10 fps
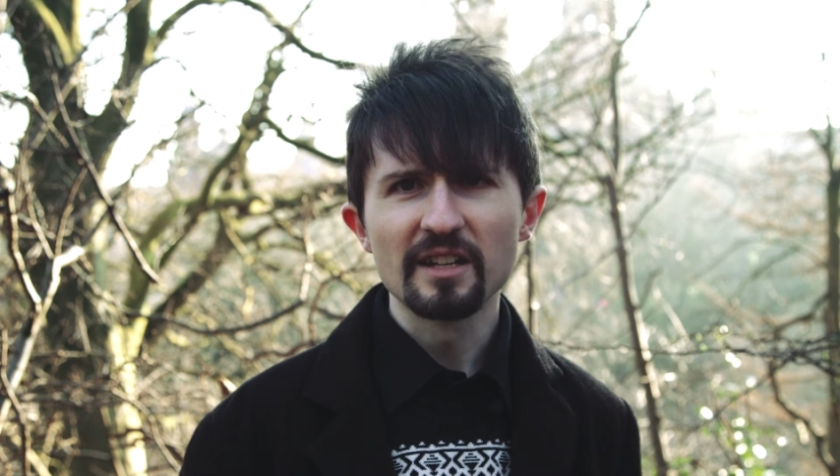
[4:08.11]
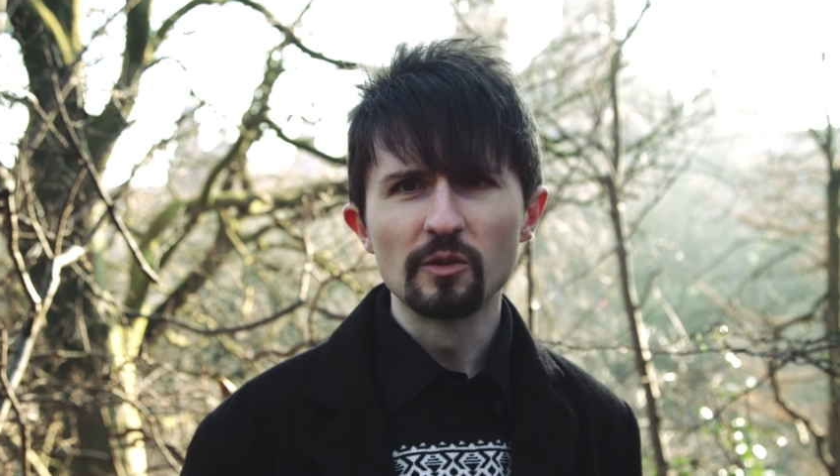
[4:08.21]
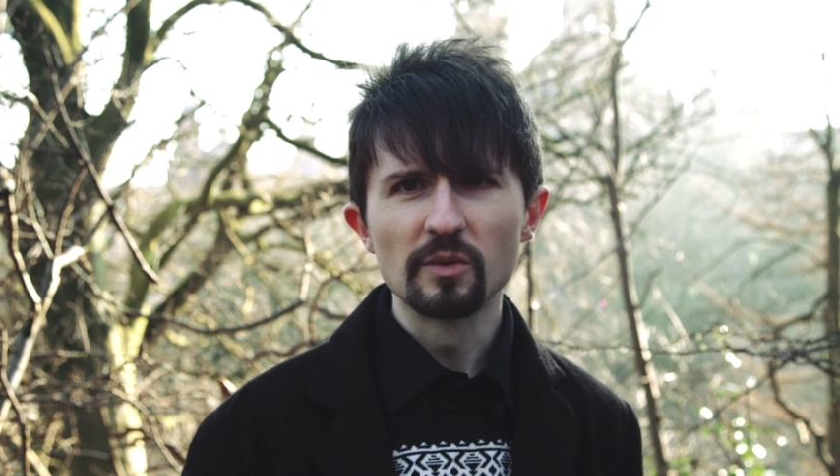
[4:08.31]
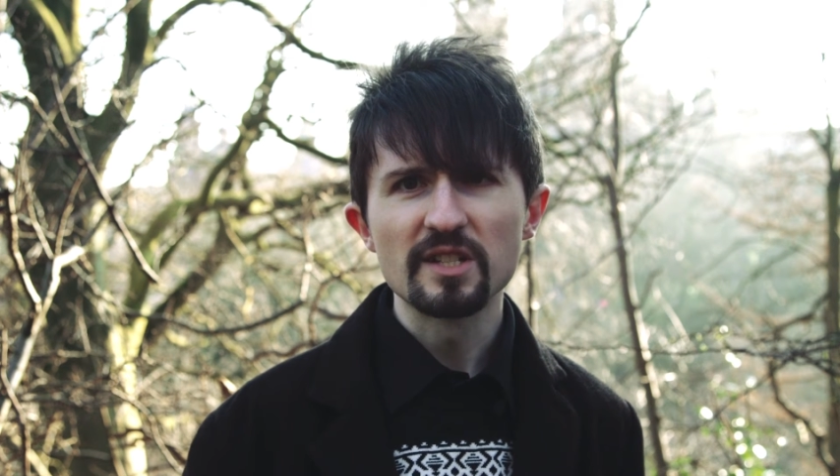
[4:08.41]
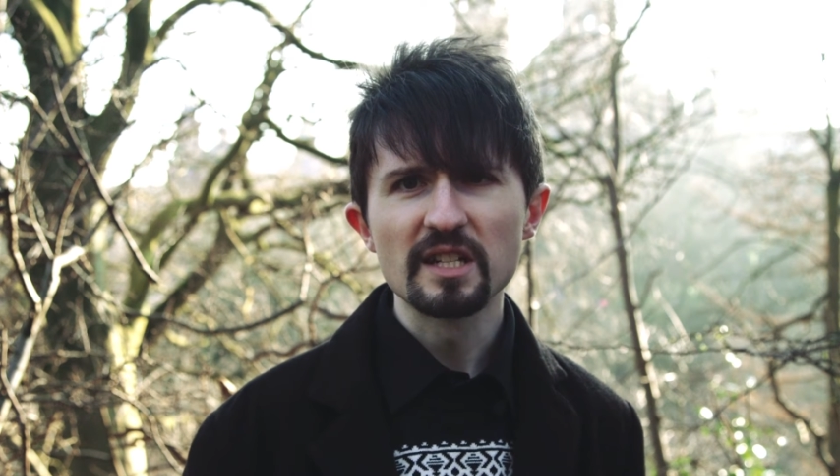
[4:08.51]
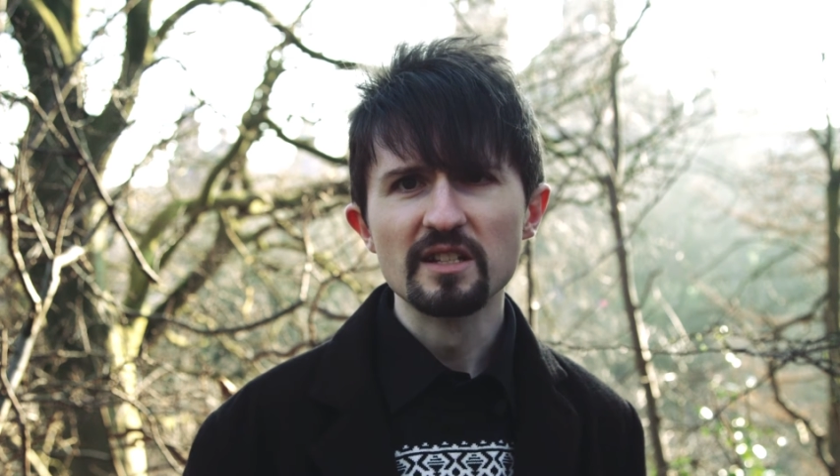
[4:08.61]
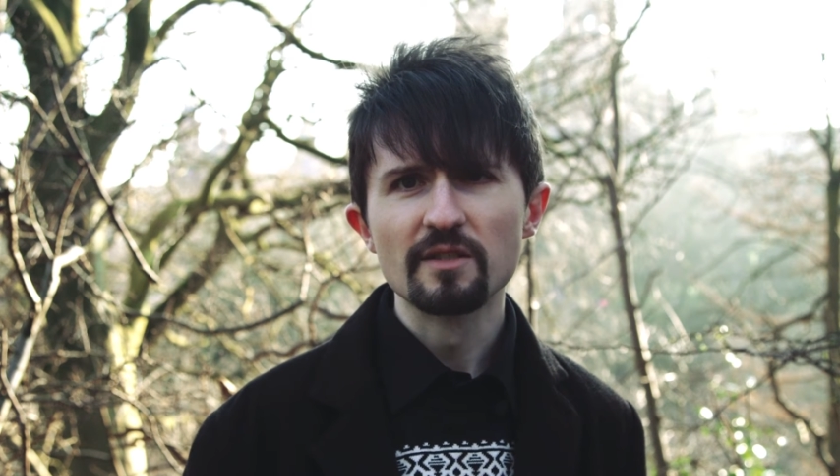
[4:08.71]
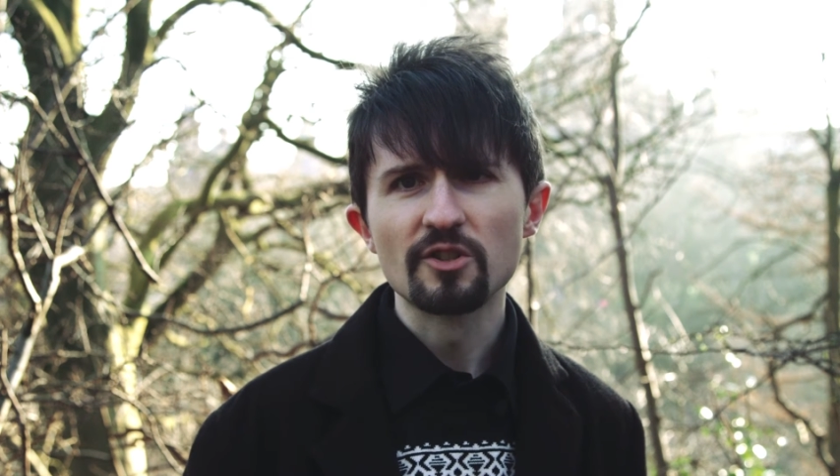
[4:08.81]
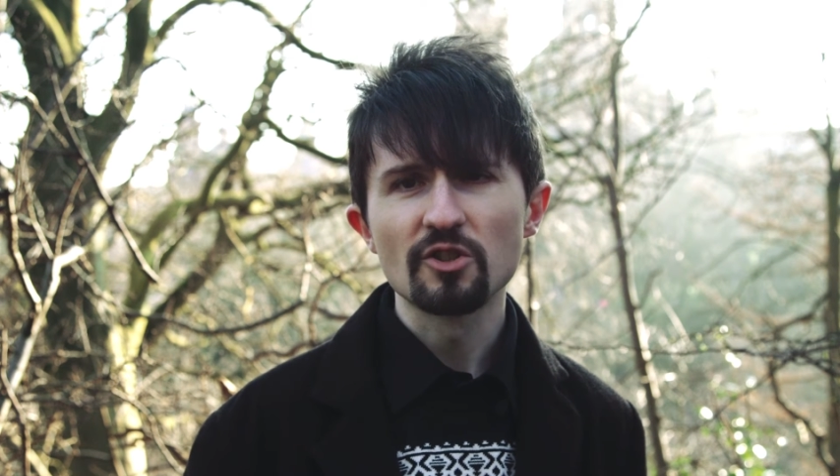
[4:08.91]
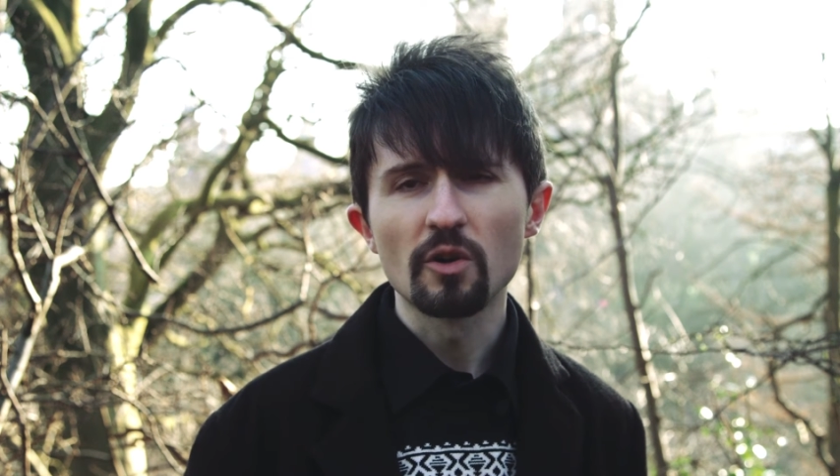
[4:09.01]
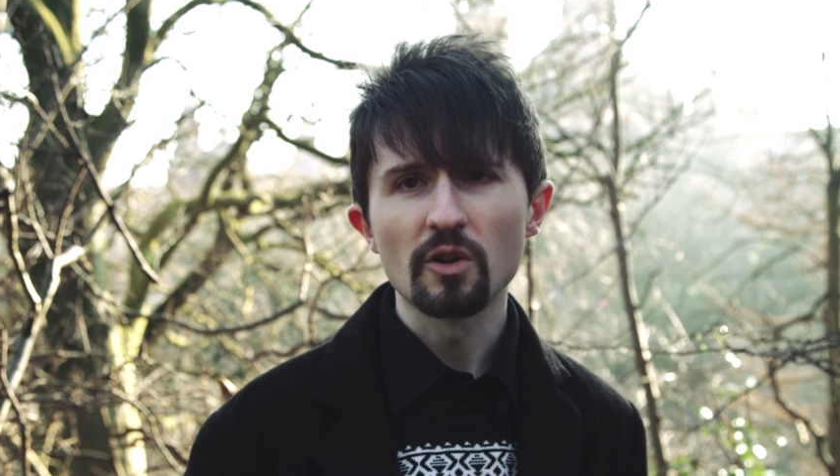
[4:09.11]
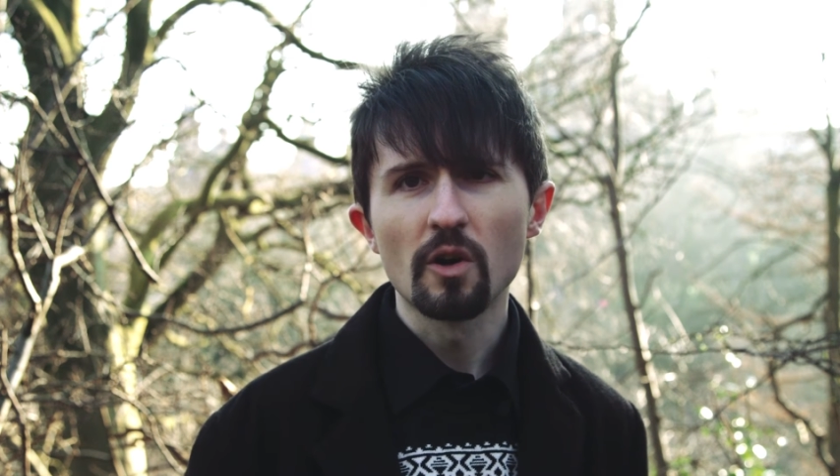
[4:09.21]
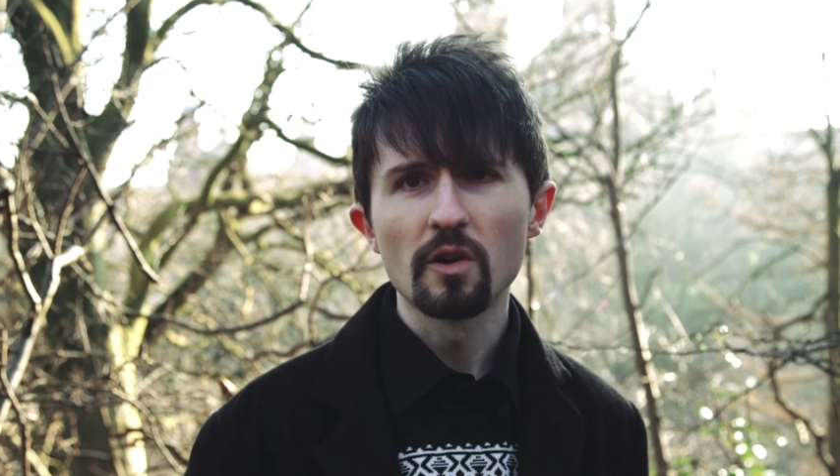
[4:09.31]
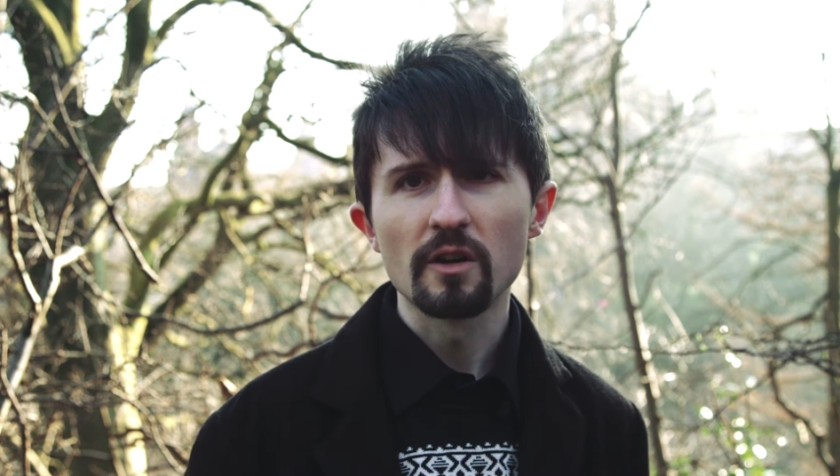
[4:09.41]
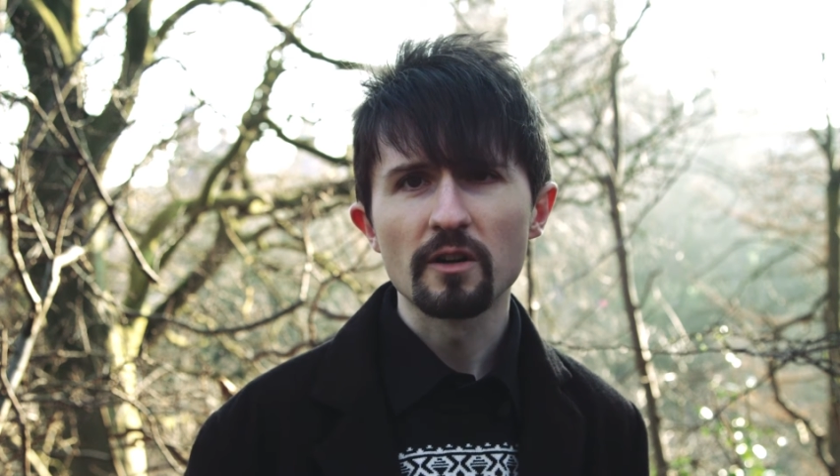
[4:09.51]
out with scenes of shock
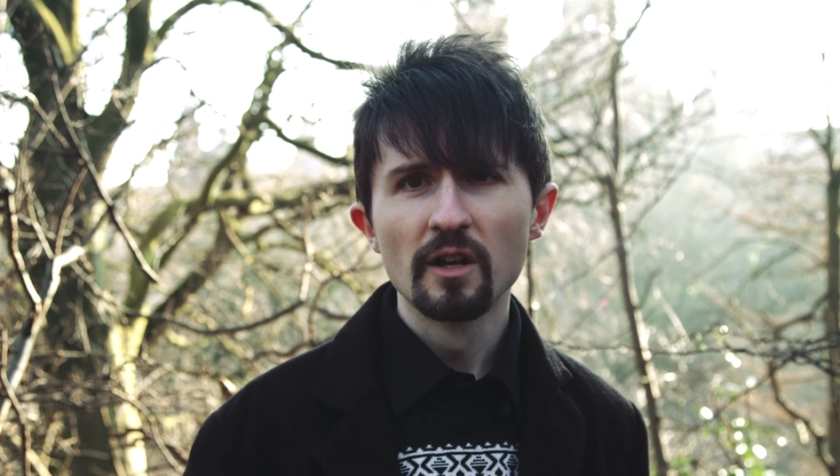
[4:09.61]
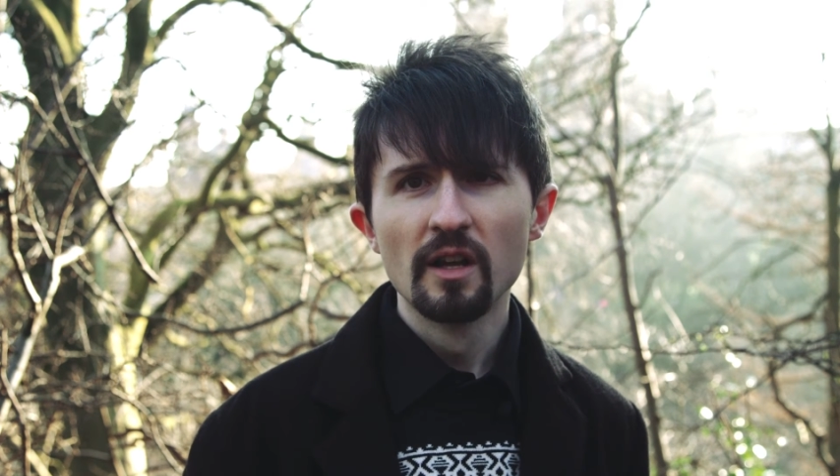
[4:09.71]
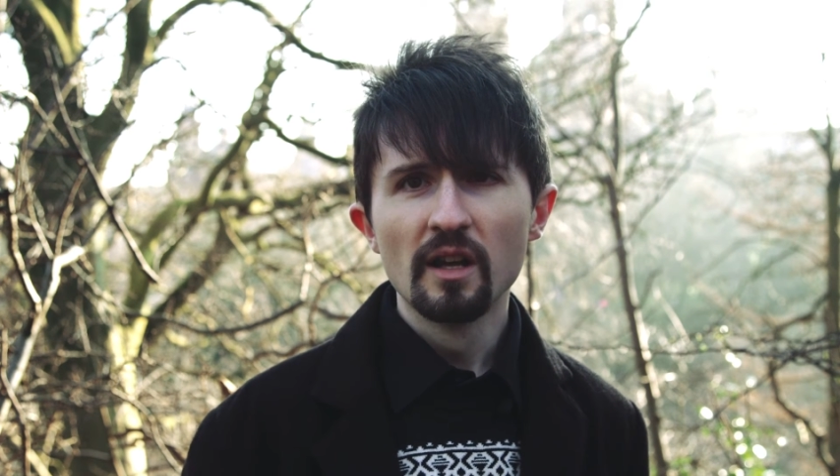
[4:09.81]
horror